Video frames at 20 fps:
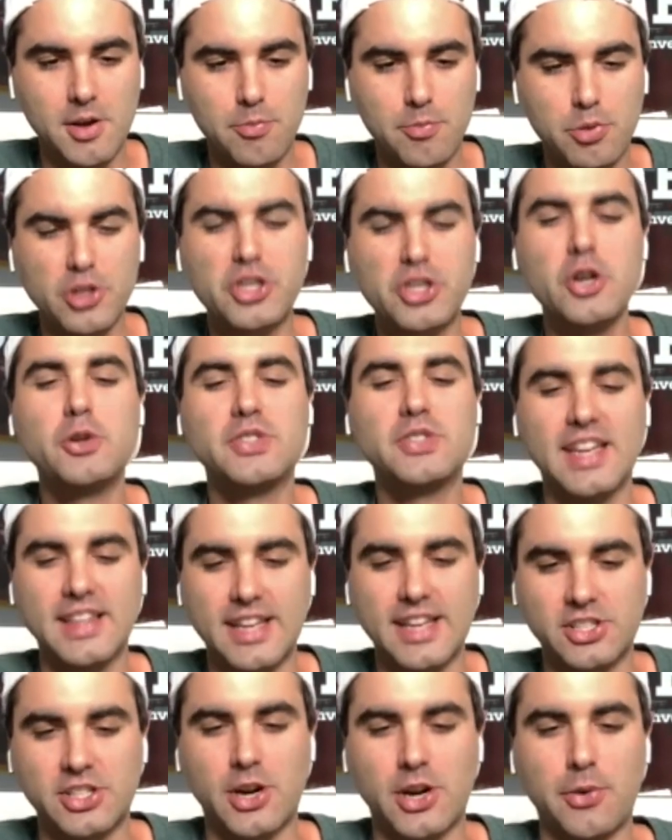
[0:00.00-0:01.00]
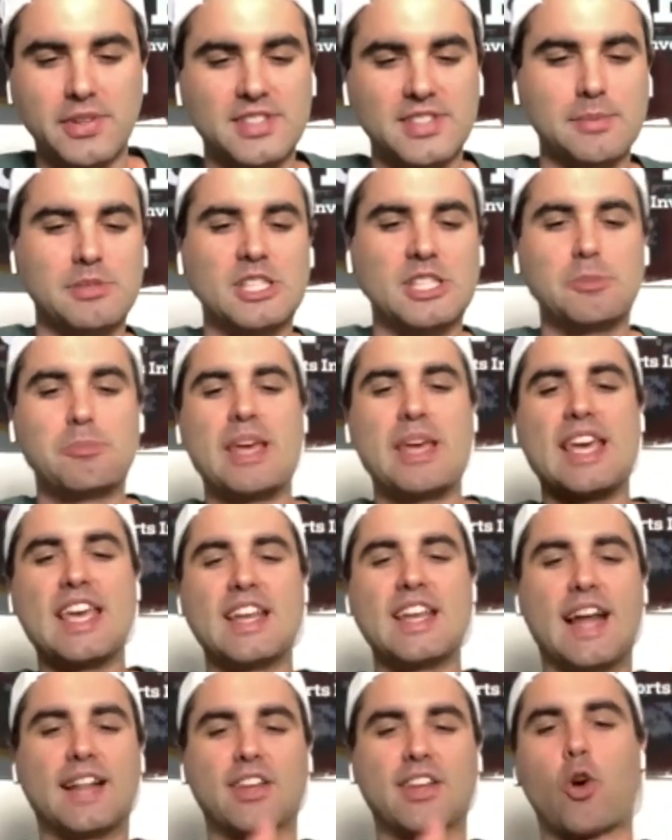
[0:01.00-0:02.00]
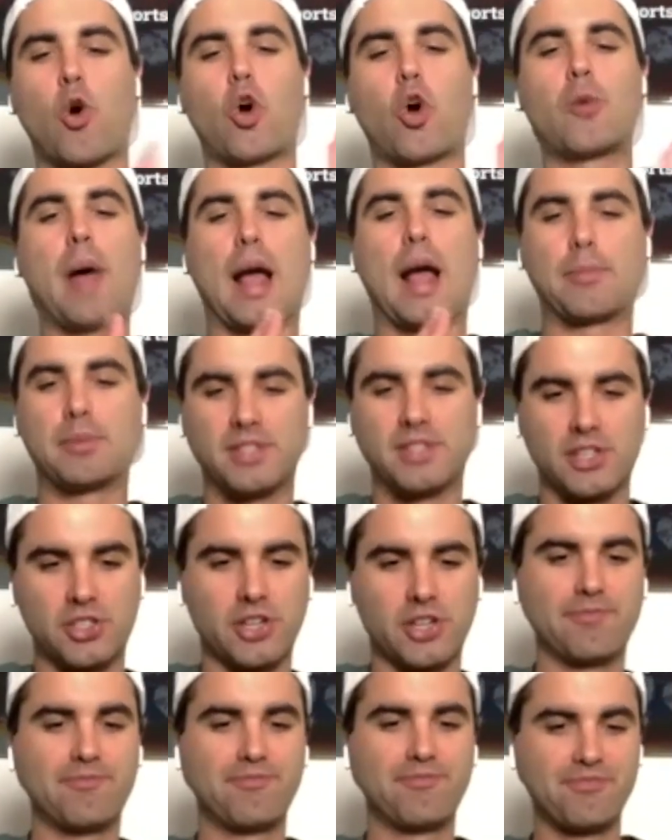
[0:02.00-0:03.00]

producing this year with some speed at the quarterback position.